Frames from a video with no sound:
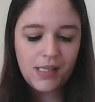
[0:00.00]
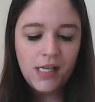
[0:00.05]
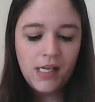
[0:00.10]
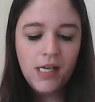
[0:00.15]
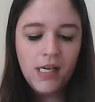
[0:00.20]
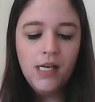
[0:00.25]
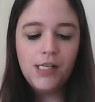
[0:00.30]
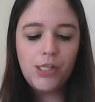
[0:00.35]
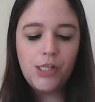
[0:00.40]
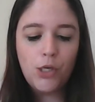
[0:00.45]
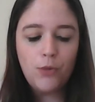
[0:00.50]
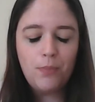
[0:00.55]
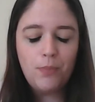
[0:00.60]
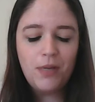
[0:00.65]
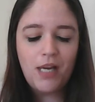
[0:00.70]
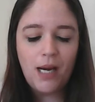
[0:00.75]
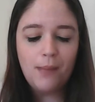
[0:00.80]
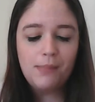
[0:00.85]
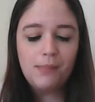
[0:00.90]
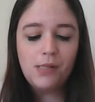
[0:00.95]
So it
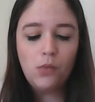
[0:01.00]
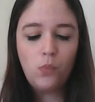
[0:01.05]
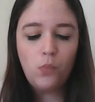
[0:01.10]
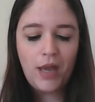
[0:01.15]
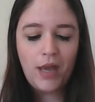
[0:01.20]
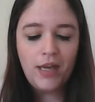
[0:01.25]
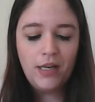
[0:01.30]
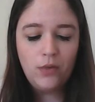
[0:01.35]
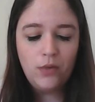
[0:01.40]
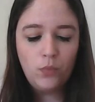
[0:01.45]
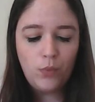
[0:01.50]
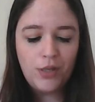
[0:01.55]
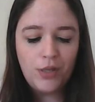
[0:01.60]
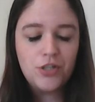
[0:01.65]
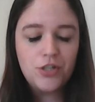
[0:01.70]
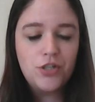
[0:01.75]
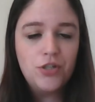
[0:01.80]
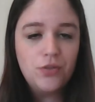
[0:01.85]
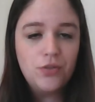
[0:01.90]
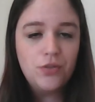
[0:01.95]
becomes a way in which to
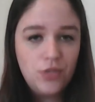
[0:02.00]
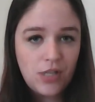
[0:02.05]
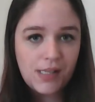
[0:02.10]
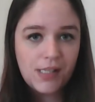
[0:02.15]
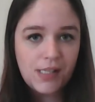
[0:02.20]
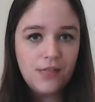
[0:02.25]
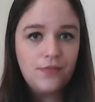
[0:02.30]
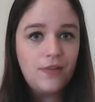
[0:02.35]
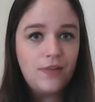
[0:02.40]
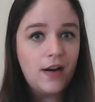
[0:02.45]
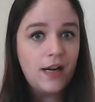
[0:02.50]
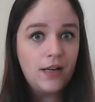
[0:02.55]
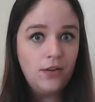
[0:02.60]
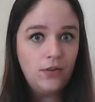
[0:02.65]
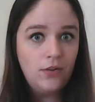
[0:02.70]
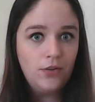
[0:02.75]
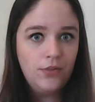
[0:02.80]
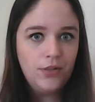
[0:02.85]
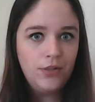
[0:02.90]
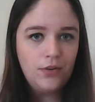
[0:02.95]
justify
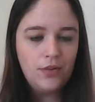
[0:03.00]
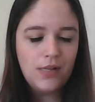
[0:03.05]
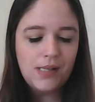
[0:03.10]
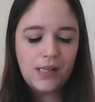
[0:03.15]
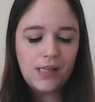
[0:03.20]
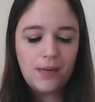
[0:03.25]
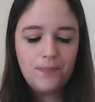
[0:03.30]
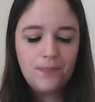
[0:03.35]
colonialism.